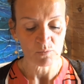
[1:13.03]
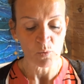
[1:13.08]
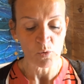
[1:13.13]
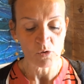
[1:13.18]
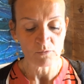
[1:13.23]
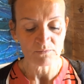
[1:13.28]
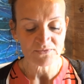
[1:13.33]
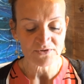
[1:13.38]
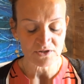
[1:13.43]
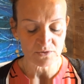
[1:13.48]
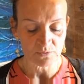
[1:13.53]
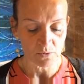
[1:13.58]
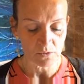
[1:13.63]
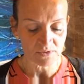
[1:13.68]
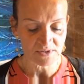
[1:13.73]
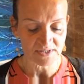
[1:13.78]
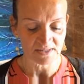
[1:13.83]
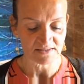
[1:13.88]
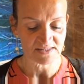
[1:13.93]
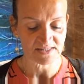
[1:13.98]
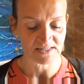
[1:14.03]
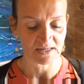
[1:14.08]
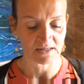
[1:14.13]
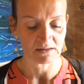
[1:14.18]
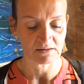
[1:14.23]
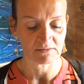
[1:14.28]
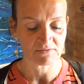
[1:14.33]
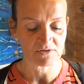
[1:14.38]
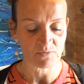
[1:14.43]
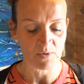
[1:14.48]
warmth towards
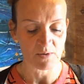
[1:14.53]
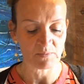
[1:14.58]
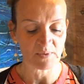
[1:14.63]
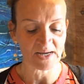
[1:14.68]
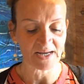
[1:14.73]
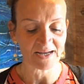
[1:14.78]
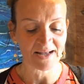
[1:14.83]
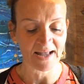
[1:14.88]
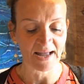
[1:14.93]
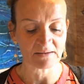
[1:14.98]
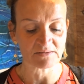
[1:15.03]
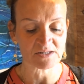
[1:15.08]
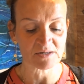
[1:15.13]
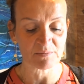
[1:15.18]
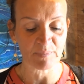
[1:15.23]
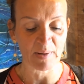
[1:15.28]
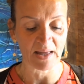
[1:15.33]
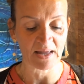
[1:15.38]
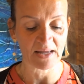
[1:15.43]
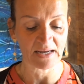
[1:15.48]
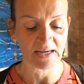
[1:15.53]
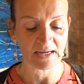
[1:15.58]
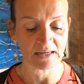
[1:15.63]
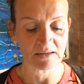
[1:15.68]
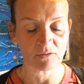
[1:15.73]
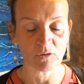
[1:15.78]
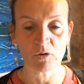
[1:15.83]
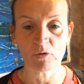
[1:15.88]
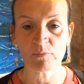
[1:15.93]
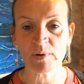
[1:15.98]
ourselves when we encounter
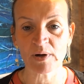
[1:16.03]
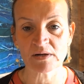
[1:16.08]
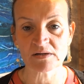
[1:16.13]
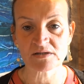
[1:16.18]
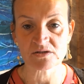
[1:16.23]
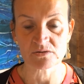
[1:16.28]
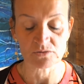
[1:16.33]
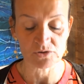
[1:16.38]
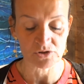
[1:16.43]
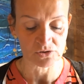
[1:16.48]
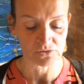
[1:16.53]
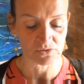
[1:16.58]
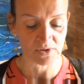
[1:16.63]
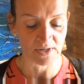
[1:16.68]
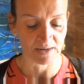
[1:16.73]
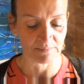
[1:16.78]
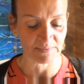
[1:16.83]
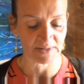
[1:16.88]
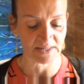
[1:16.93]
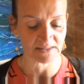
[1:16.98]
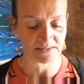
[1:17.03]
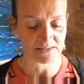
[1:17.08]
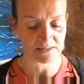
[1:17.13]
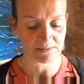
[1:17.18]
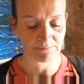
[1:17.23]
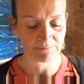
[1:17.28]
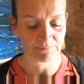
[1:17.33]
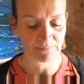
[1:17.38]
pain or personal shortcomings.